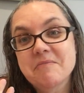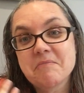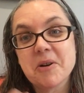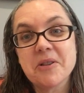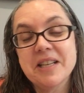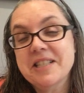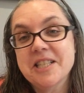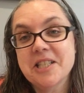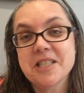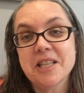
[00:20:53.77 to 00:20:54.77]
birthday
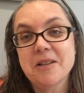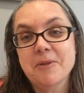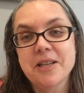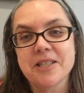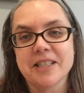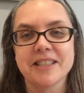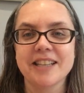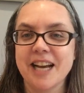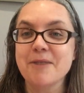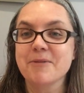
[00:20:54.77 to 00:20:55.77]
stitching celebration.
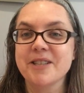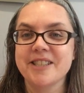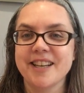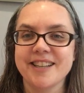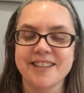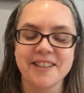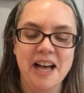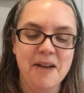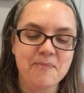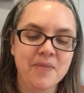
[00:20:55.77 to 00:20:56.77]
I appreciate it a
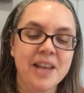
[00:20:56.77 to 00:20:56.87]
lot.